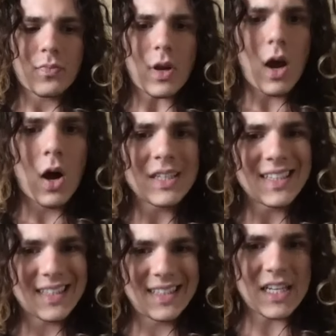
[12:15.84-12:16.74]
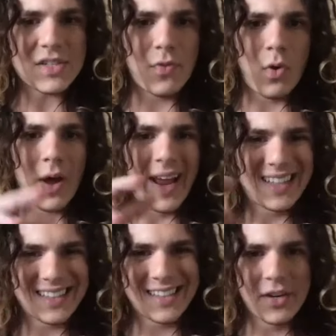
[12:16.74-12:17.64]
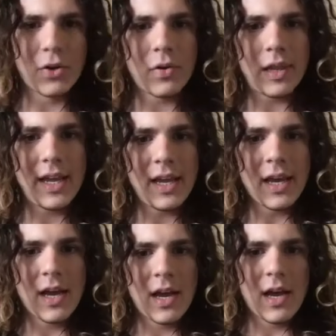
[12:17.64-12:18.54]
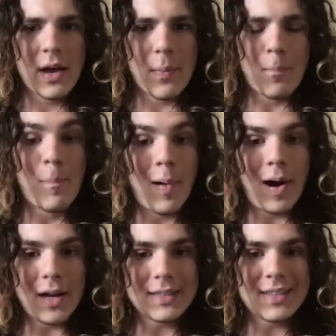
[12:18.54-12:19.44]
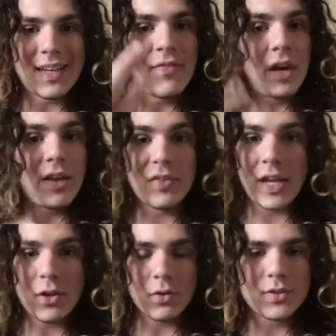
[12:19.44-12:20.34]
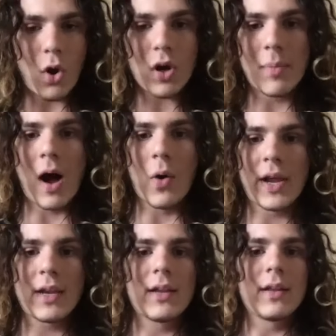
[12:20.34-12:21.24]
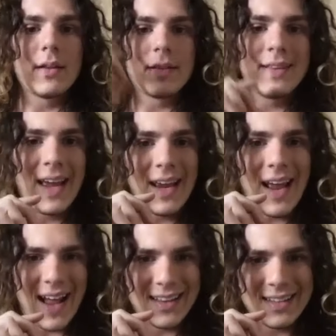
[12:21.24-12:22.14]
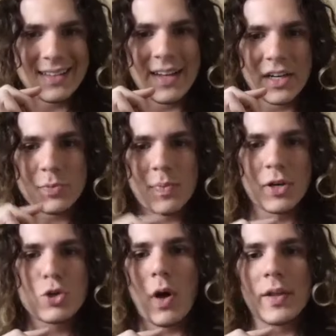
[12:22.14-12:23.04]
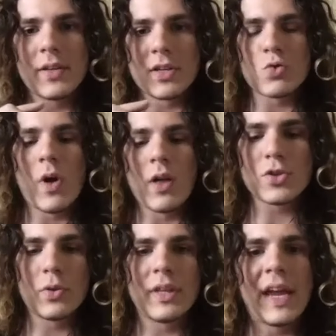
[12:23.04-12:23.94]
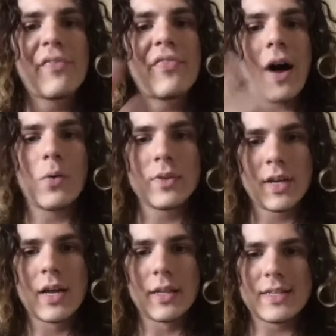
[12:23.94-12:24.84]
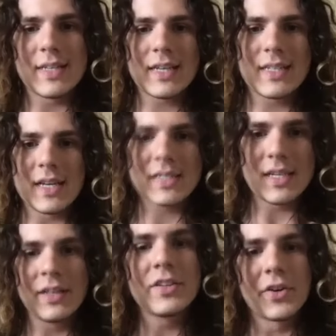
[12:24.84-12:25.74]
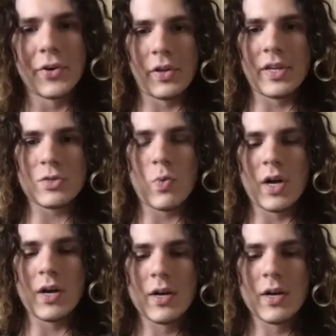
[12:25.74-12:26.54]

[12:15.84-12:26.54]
are successful exteriorly, but even if they don't talk about it, they had their spirituality as well. So they found the success interiorly as well.